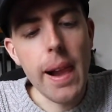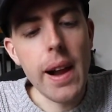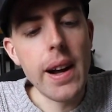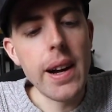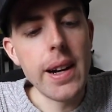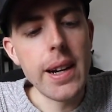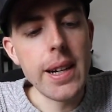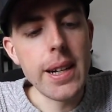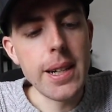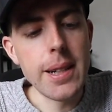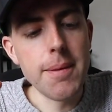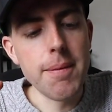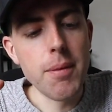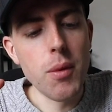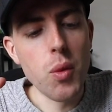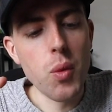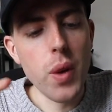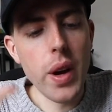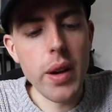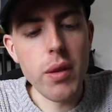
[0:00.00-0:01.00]

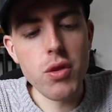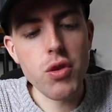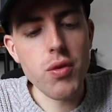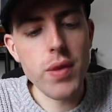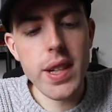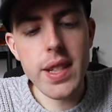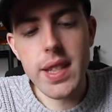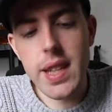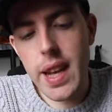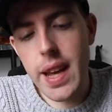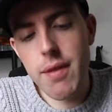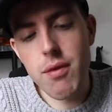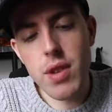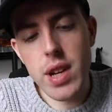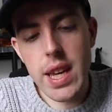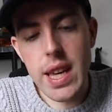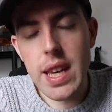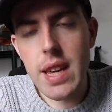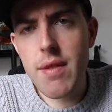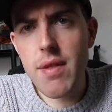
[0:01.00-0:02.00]
where I was racing
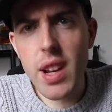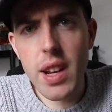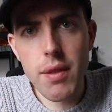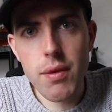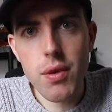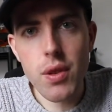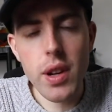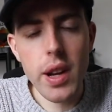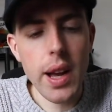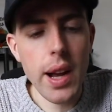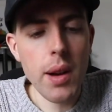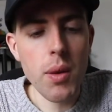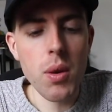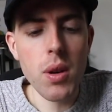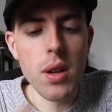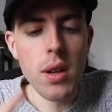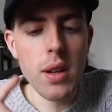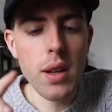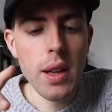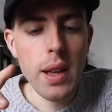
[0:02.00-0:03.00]
every evening for an
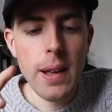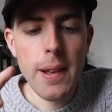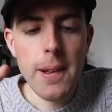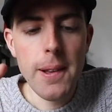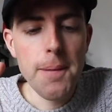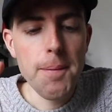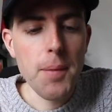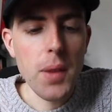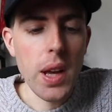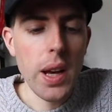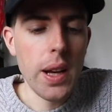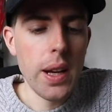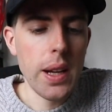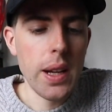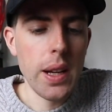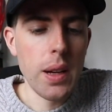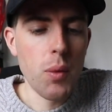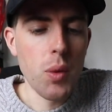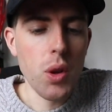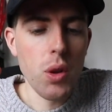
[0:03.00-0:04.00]
hour.
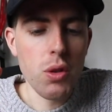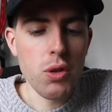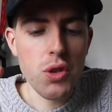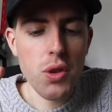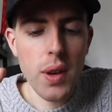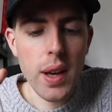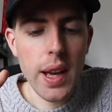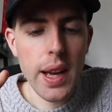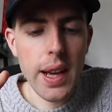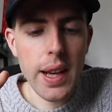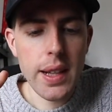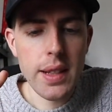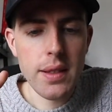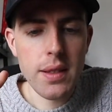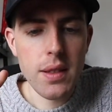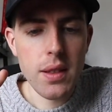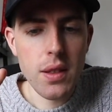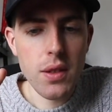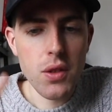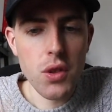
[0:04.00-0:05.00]
We also
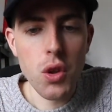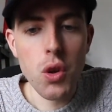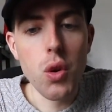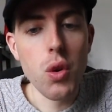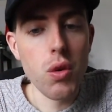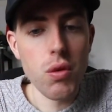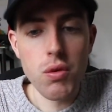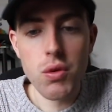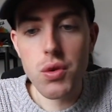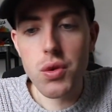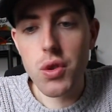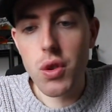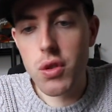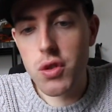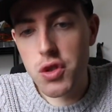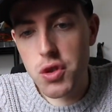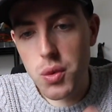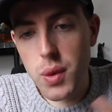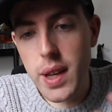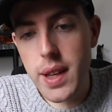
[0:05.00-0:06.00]
had the Haute Route
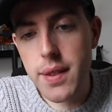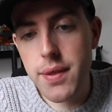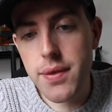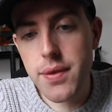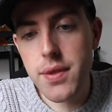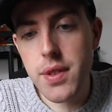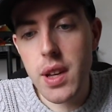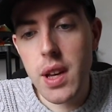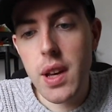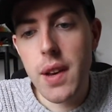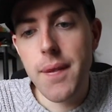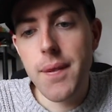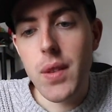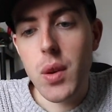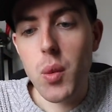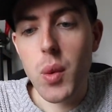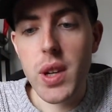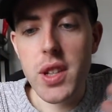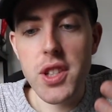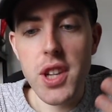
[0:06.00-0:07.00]
on Zwift,
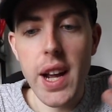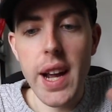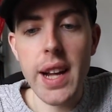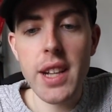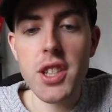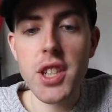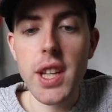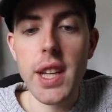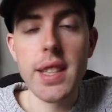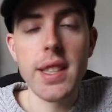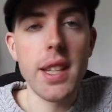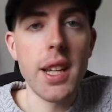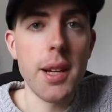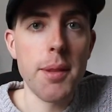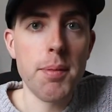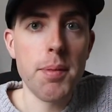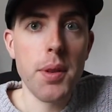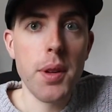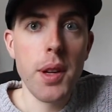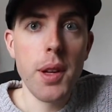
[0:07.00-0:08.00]
which I actually ended
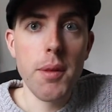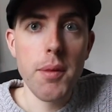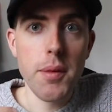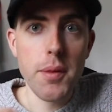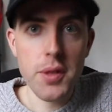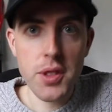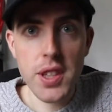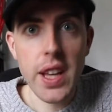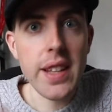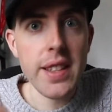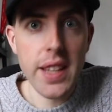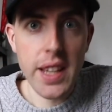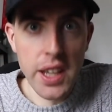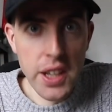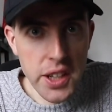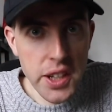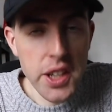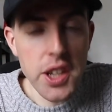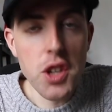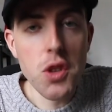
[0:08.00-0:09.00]
up setting a
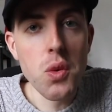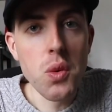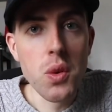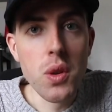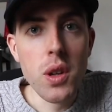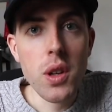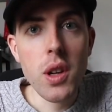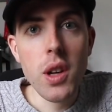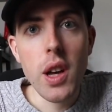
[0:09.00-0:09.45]
new